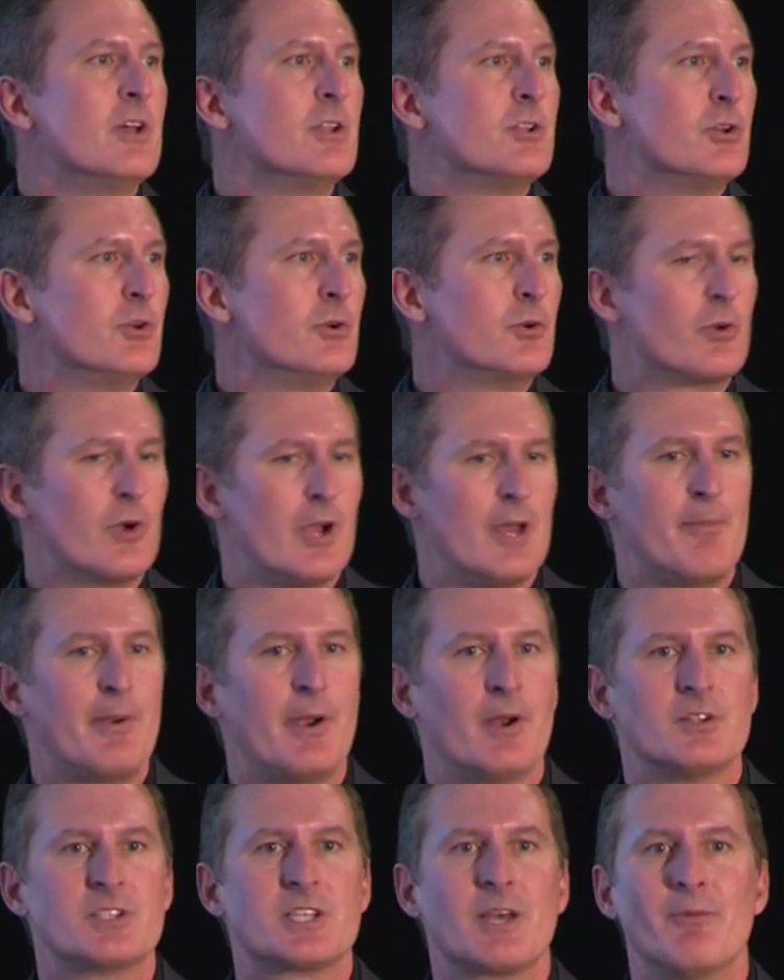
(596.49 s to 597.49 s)
to
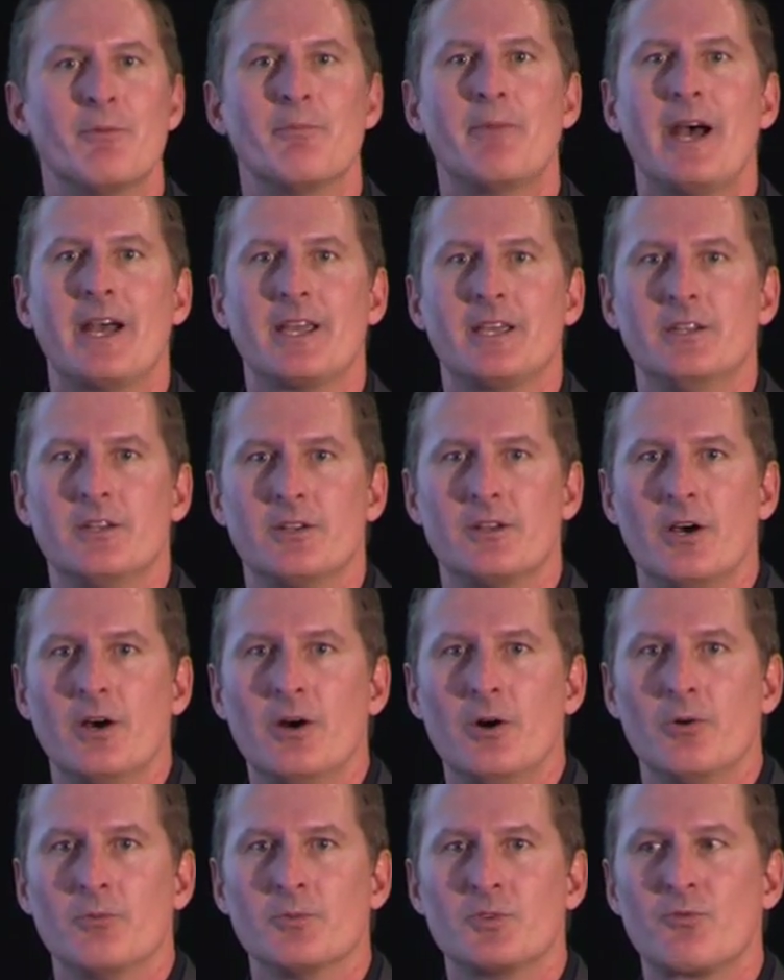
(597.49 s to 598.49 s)
grandparents coming back into the
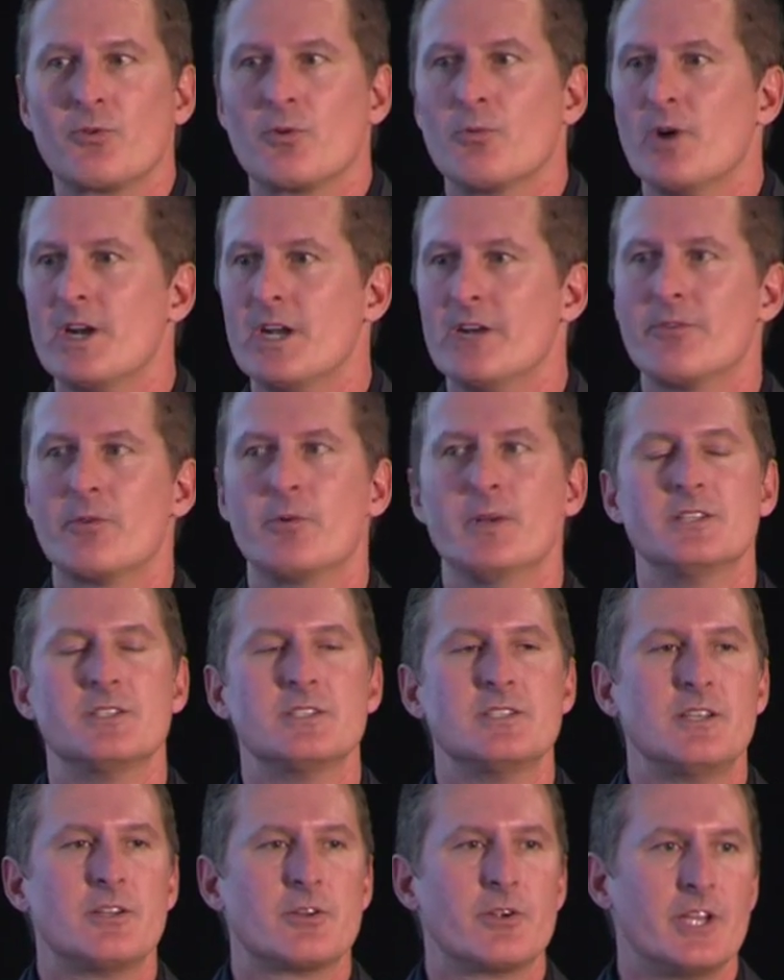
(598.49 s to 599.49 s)
homes for whatever
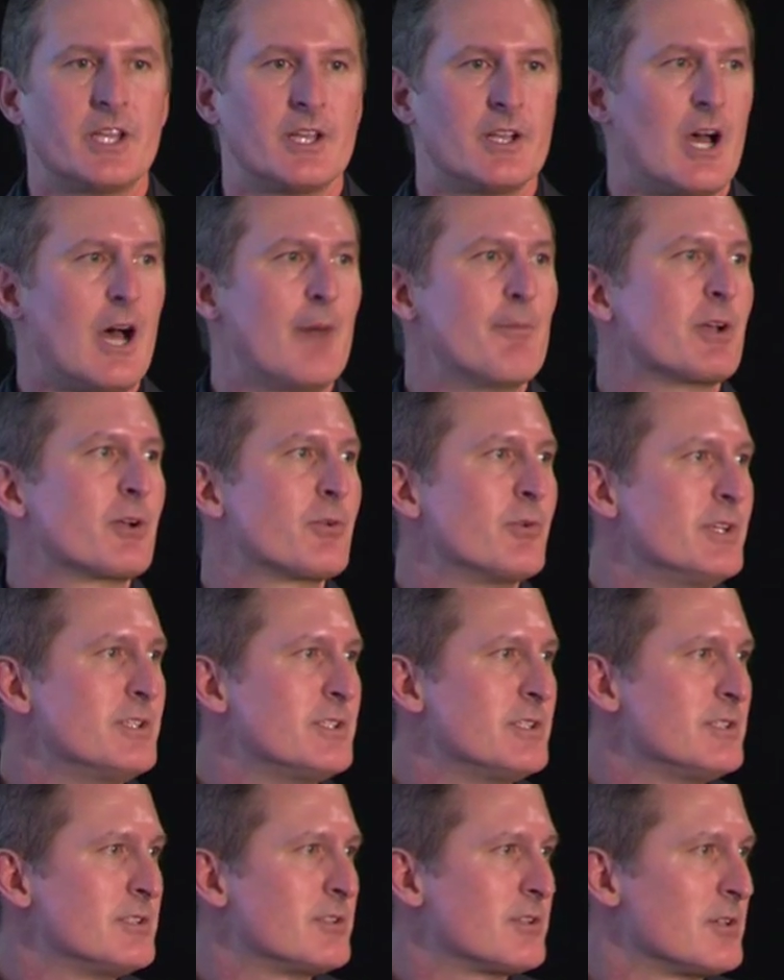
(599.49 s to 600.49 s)
reasons, either economic
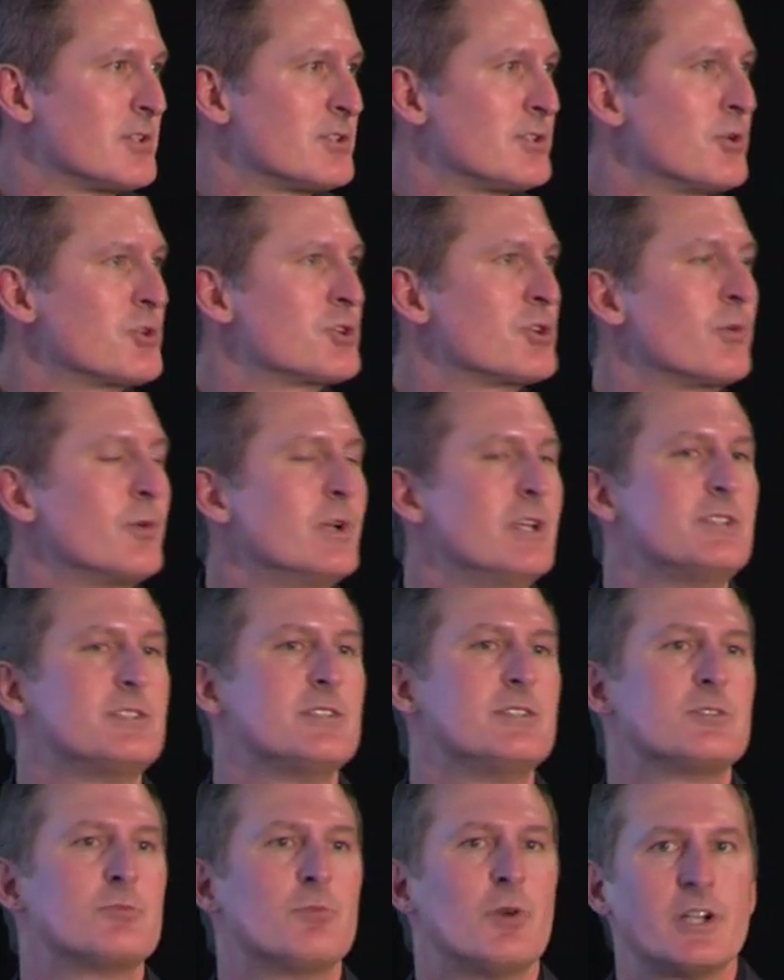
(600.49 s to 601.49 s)
reasons or social
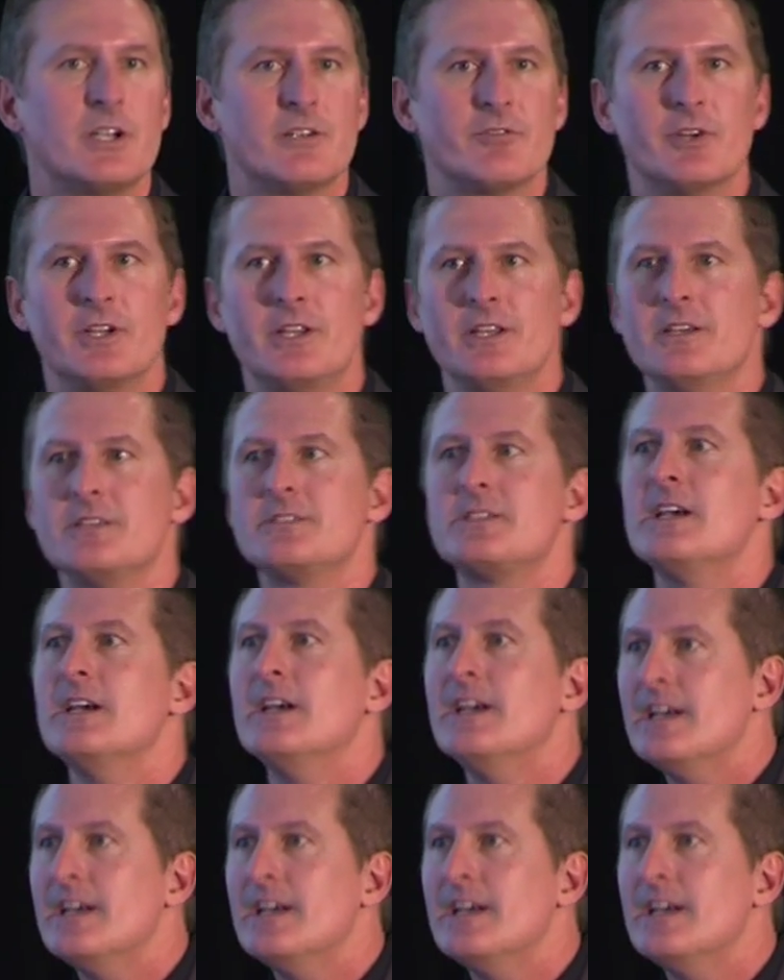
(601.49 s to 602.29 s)
reasons, whatever it is,